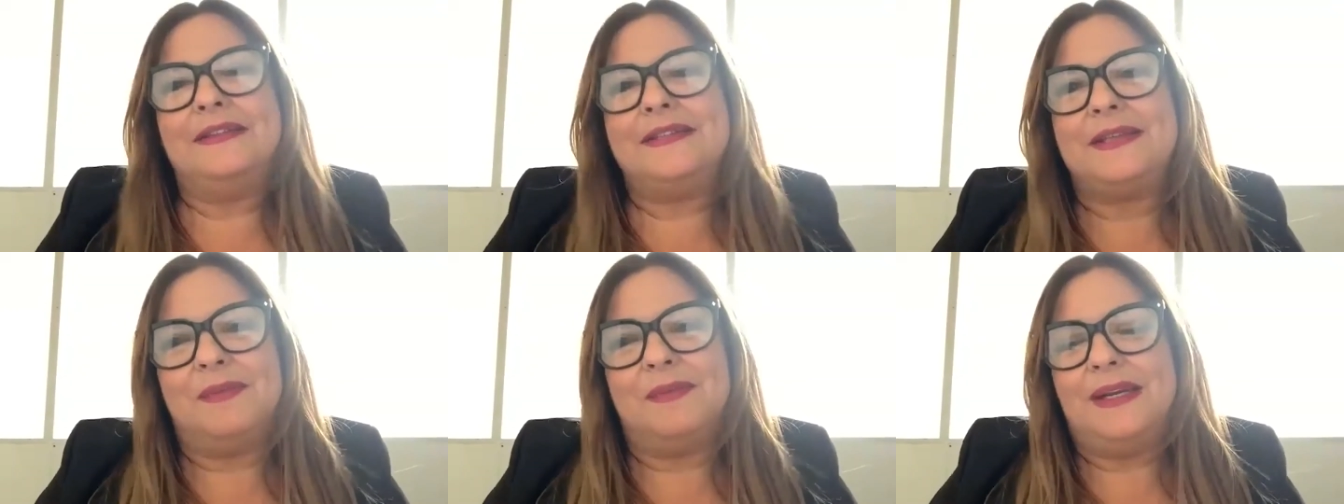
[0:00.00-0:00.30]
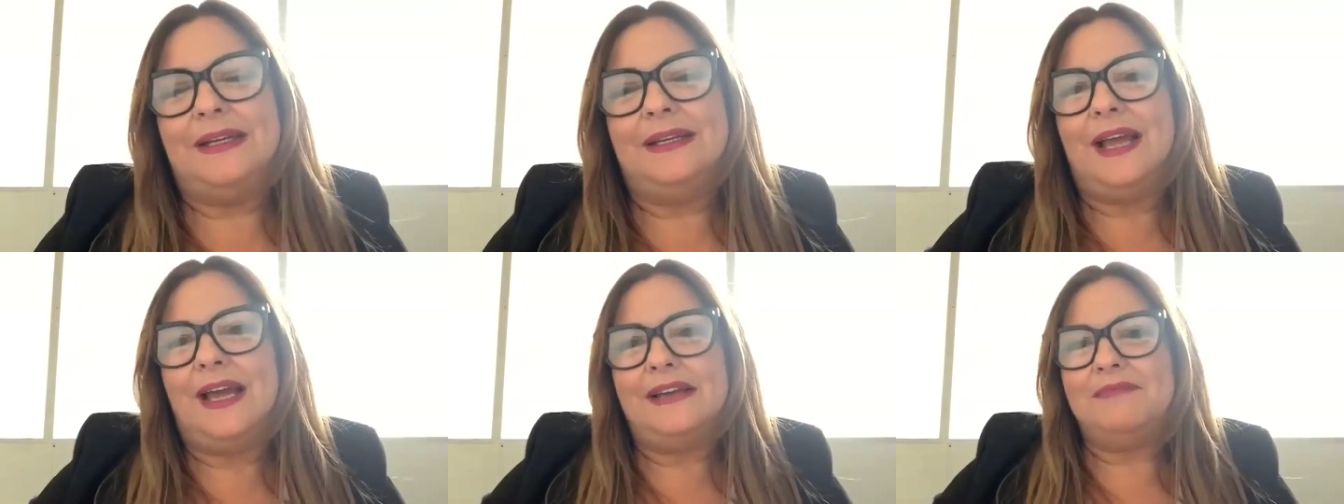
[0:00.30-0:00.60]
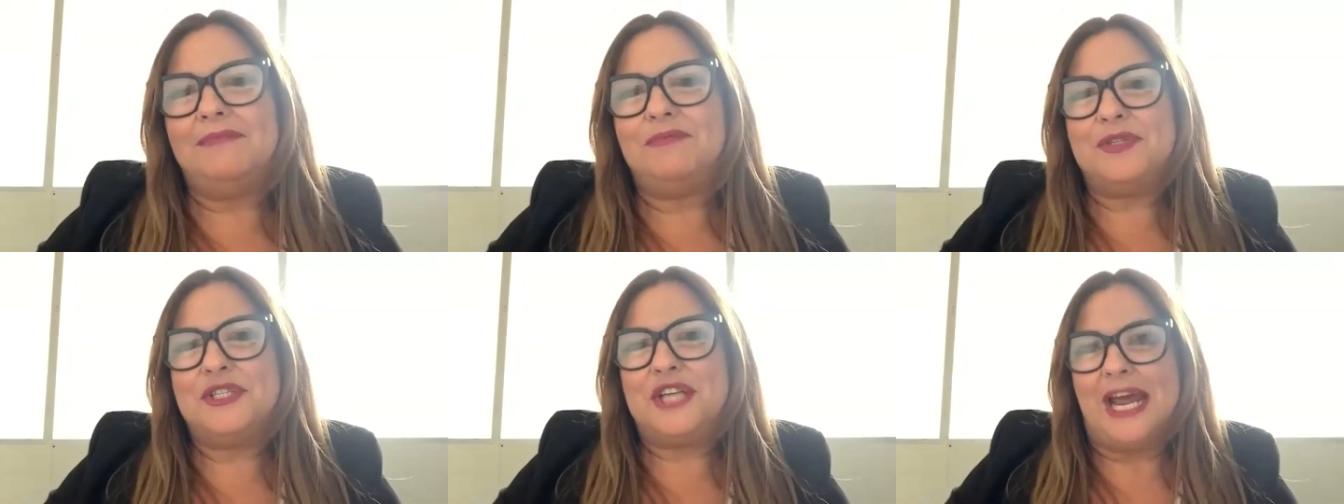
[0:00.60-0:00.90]
somebody like
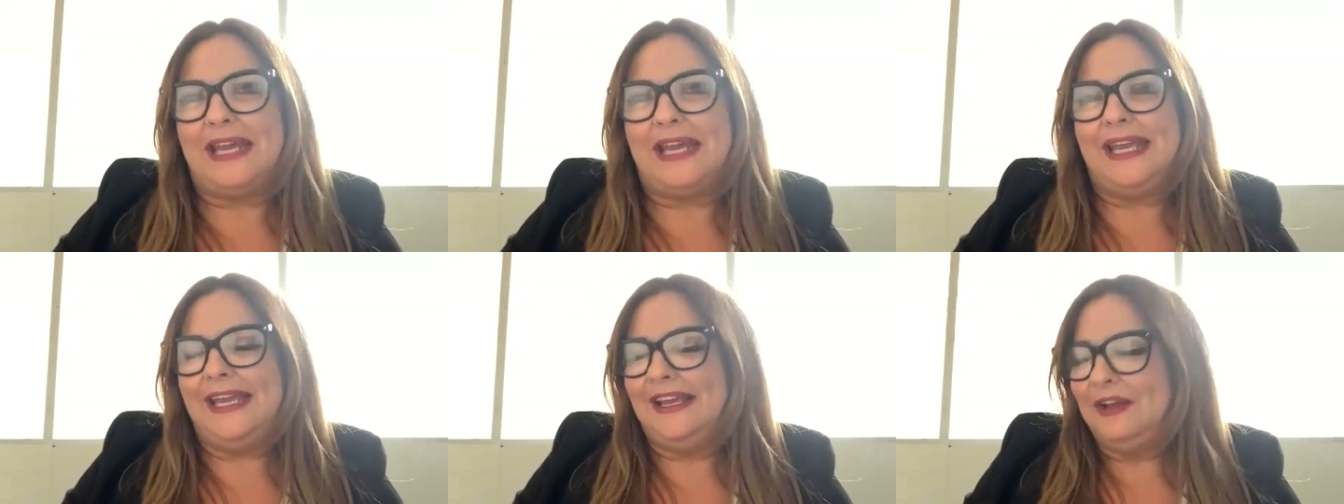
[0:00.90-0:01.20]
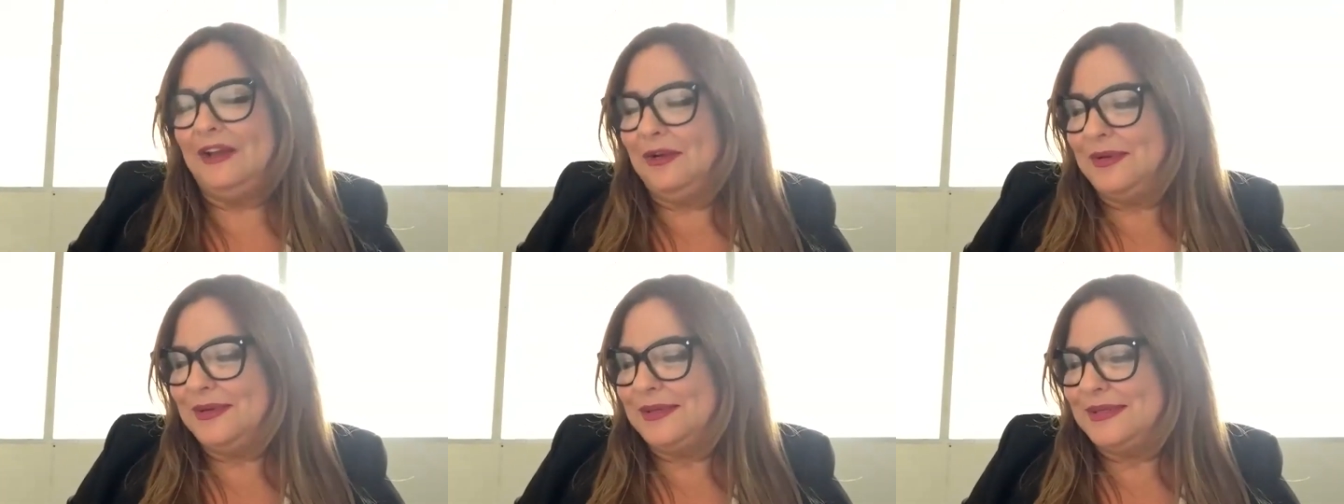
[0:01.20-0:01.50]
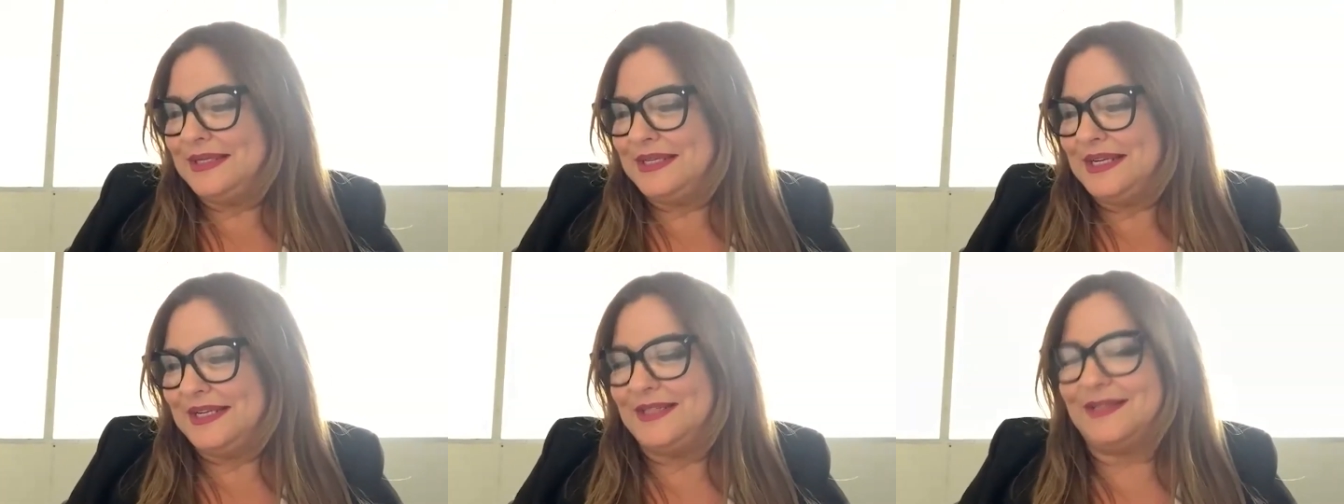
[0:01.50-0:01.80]
Jackie,
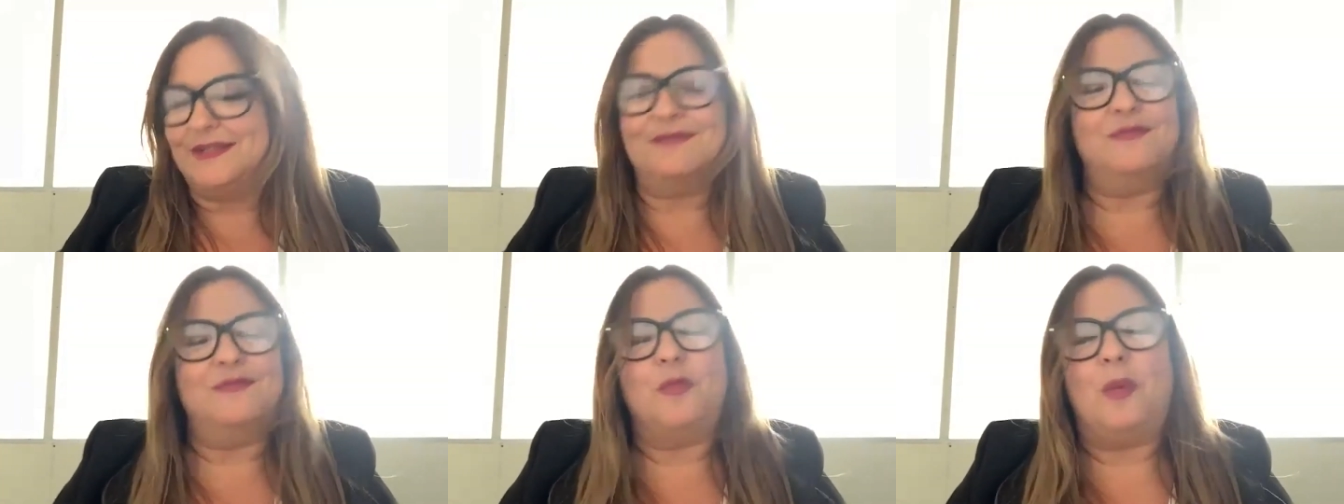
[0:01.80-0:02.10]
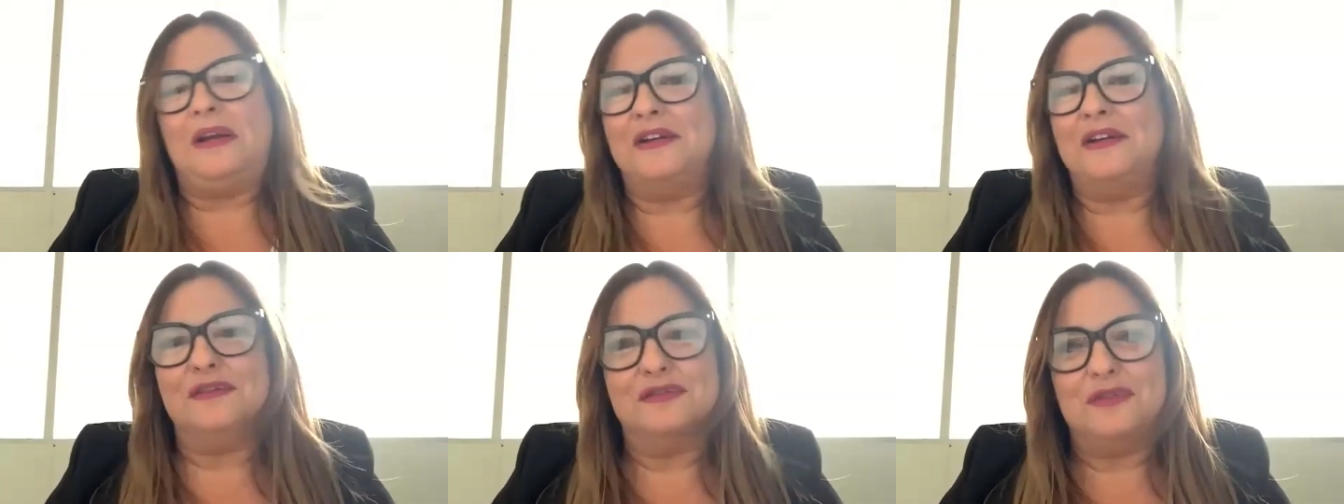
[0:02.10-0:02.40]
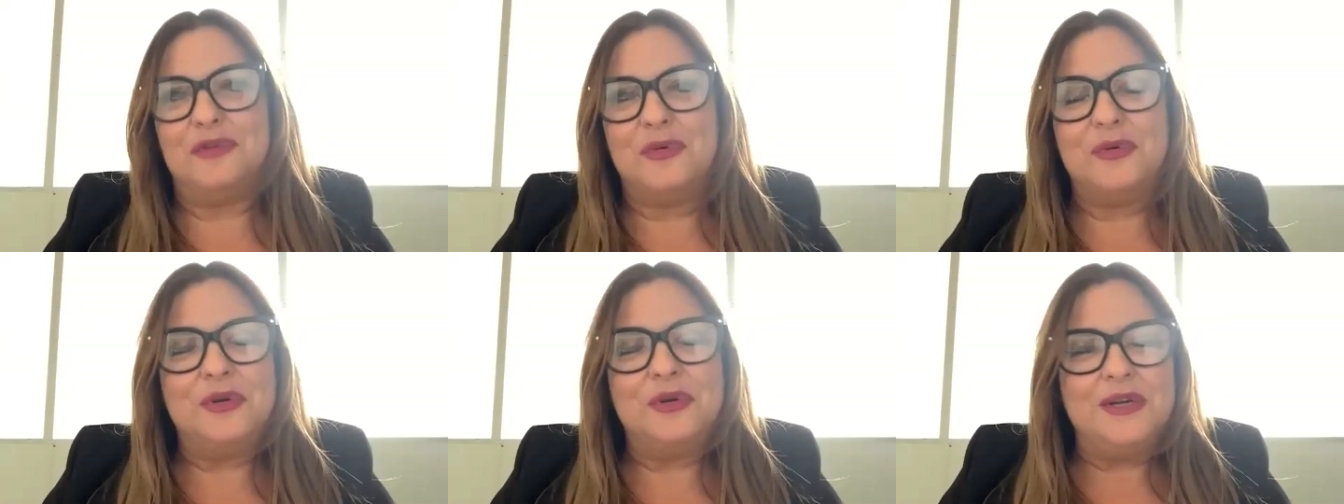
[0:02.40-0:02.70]
who's just
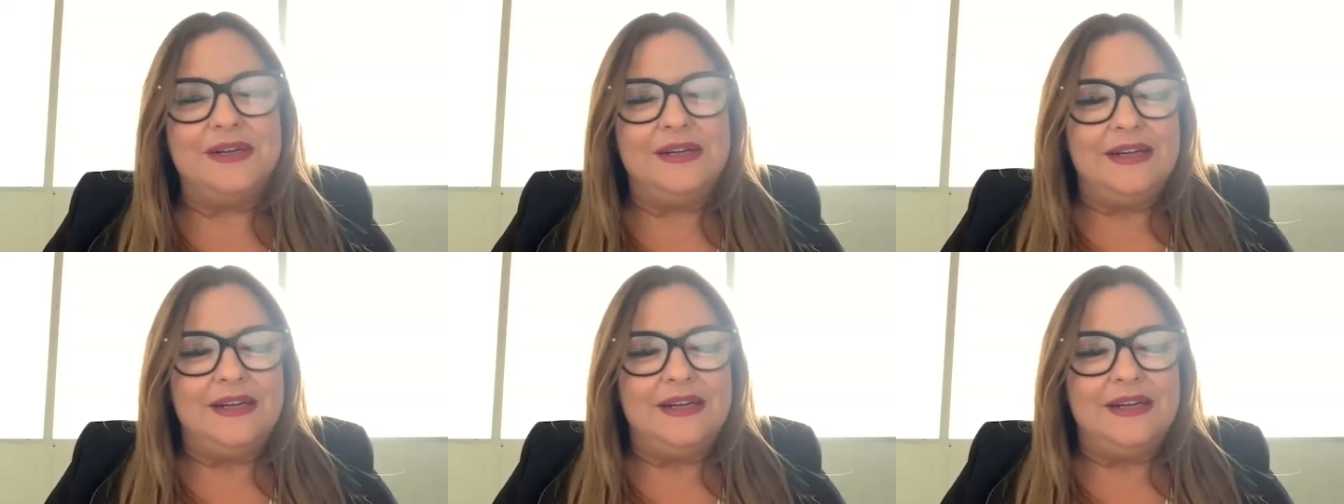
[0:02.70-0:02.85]
wonderful.